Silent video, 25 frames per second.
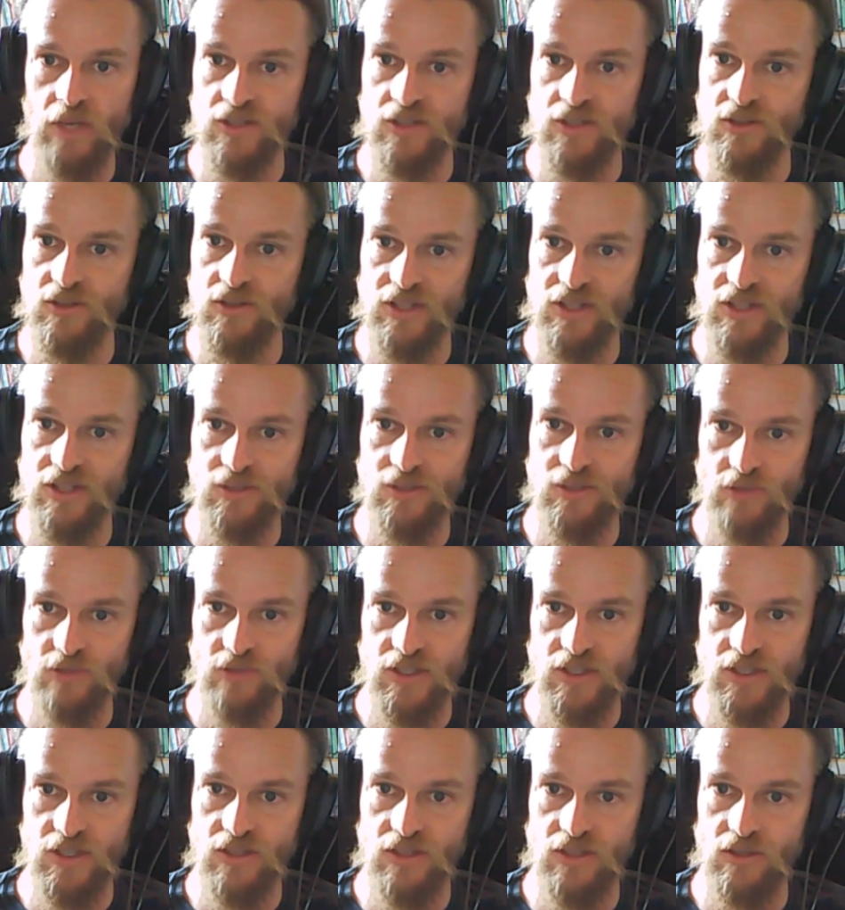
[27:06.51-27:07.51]
So that's a
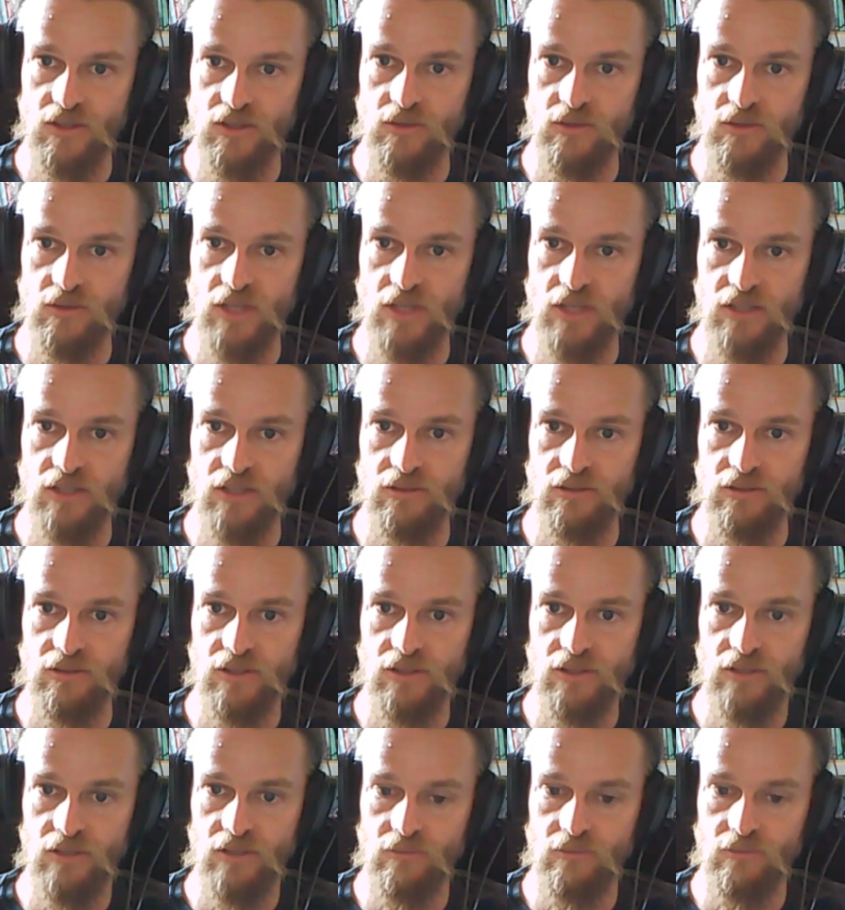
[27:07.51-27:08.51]
risk, and
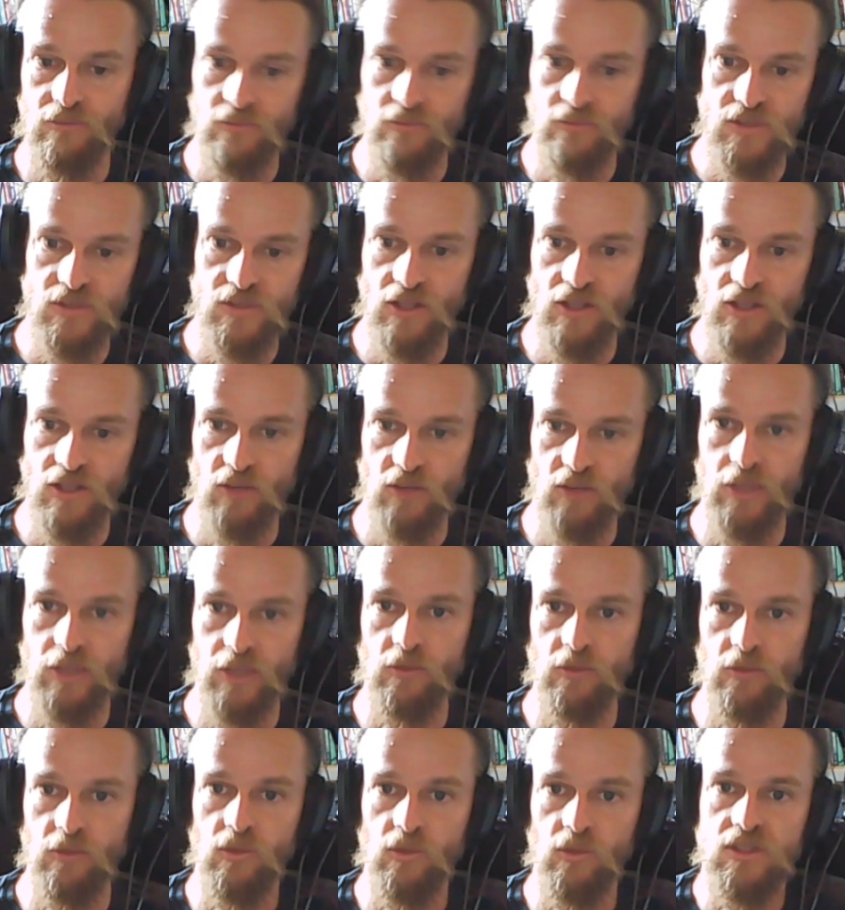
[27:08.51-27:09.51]
a lot of
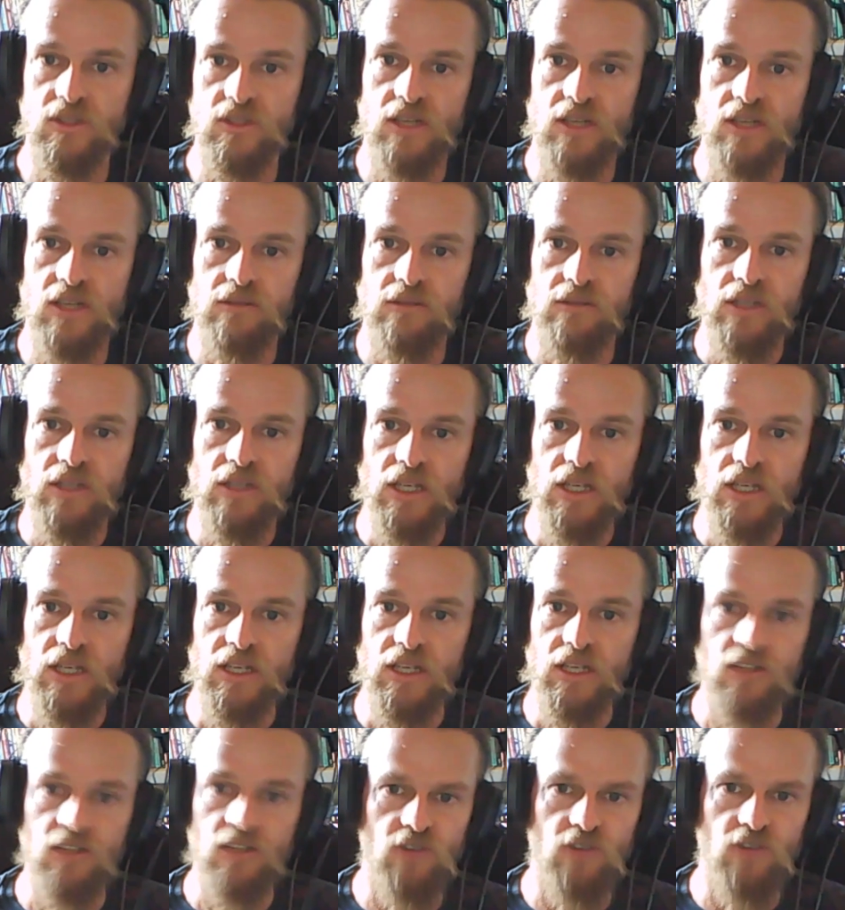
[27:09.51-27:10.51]
people would say
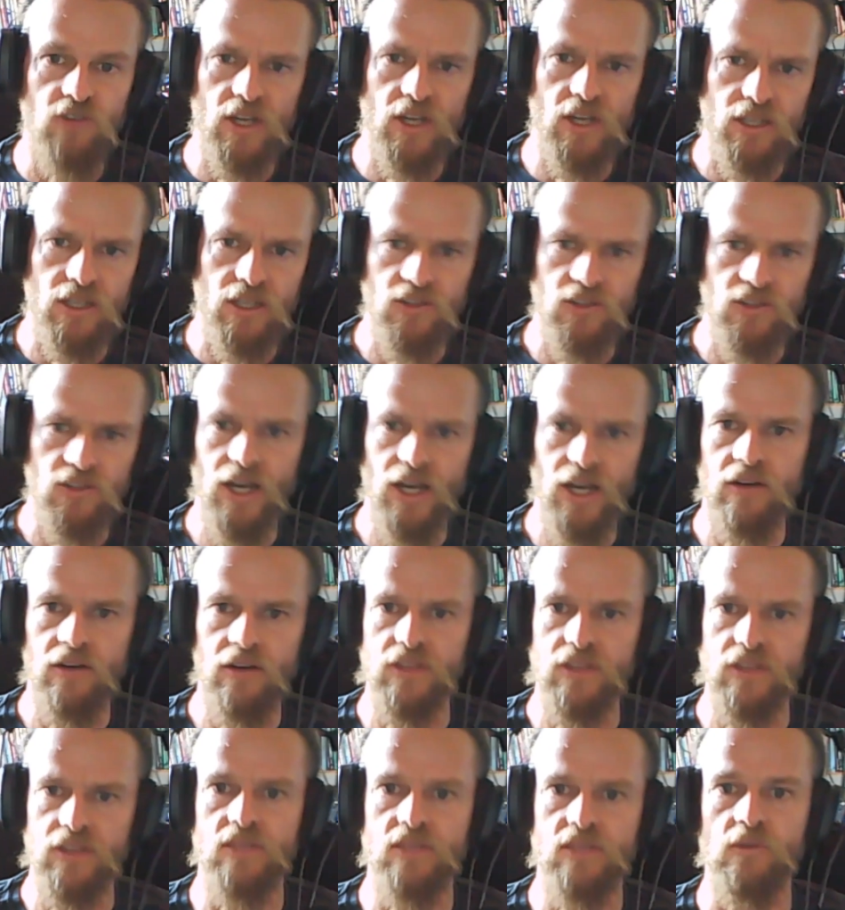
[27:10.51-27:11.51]
you're fighting Eldari
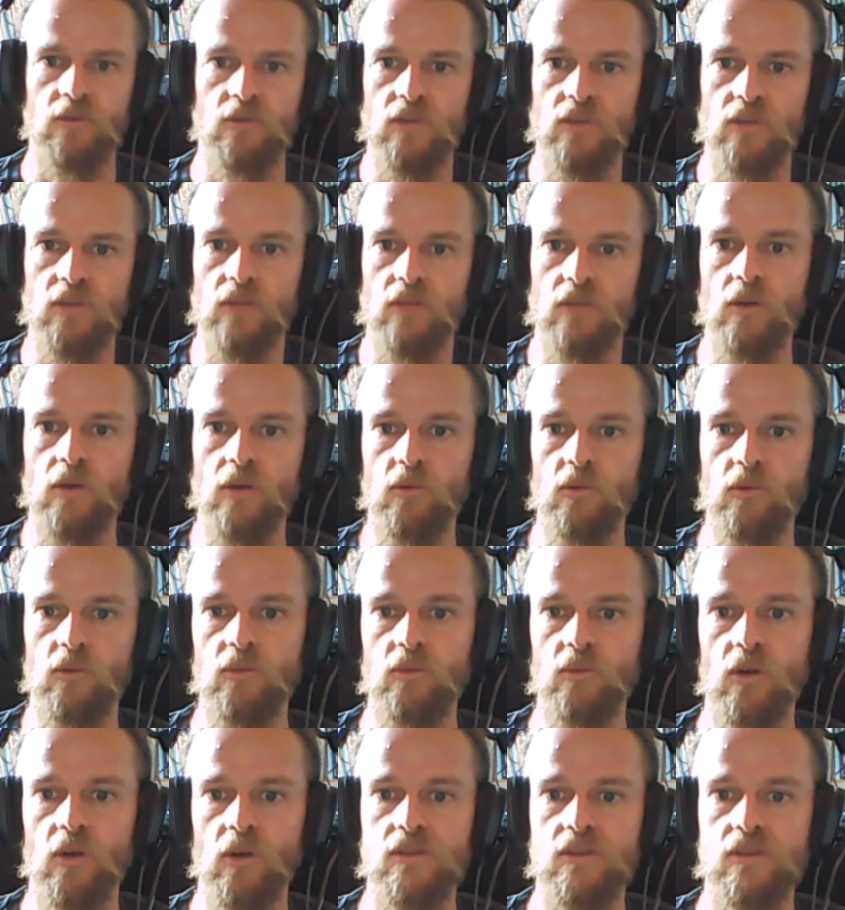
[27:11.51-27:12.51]
or something with like 1 wound
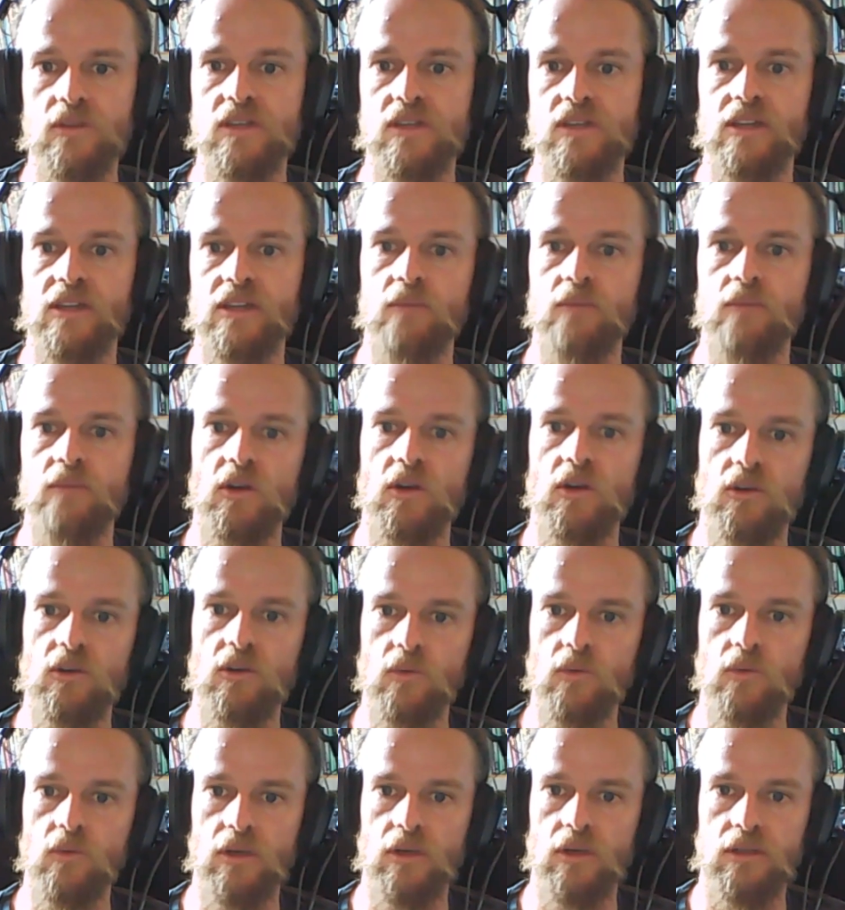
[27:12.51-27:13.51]
models and that, they might not
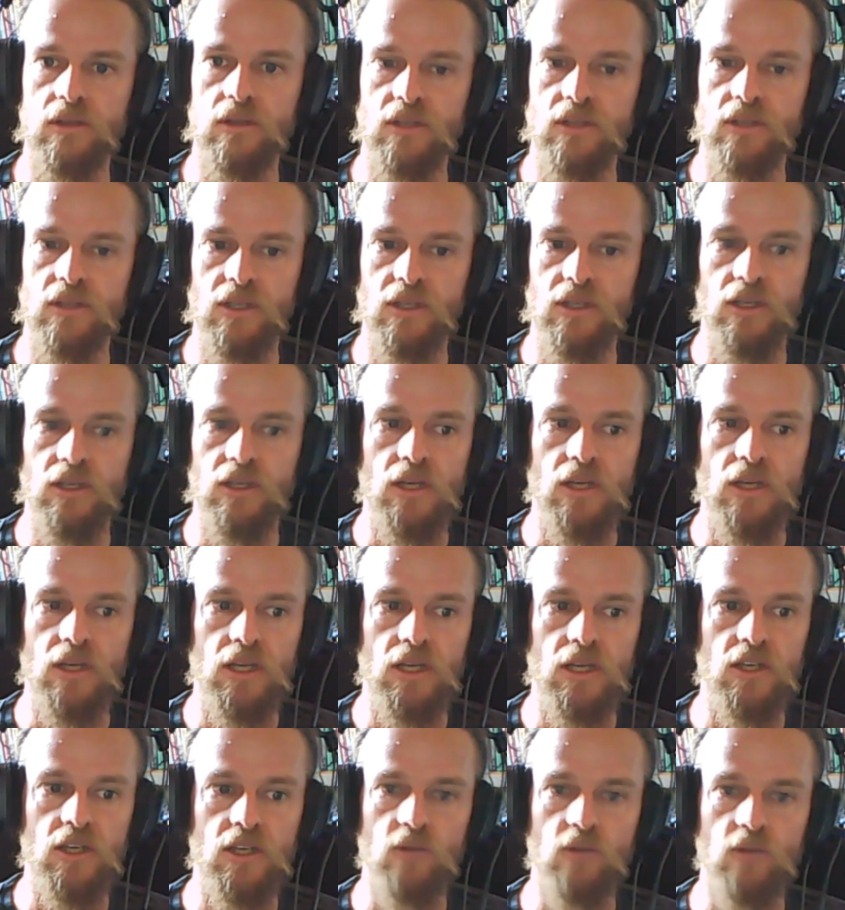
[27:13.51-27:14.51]
want to,
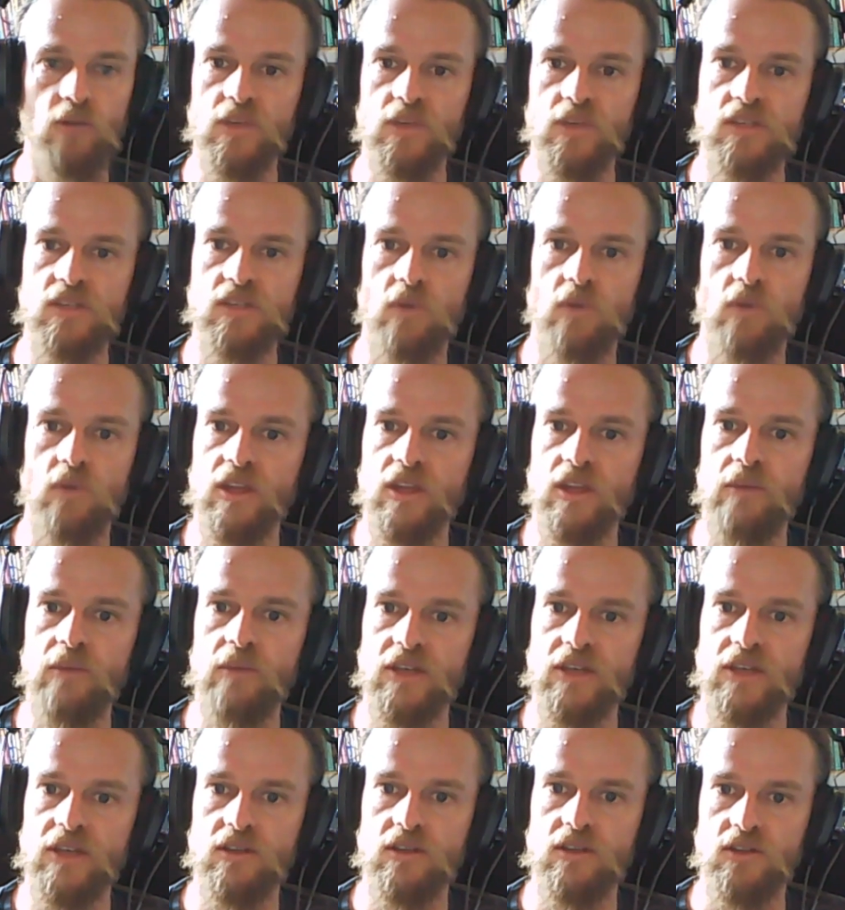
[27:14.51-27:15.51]
risk one of their
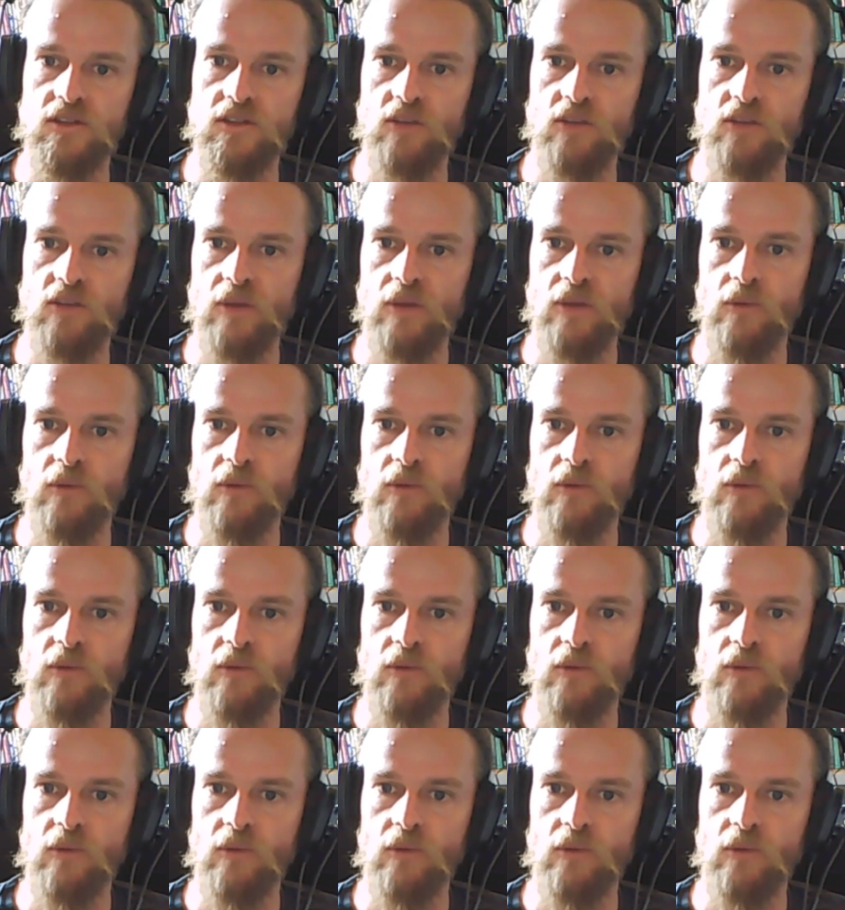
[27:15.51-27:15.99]
best close combat,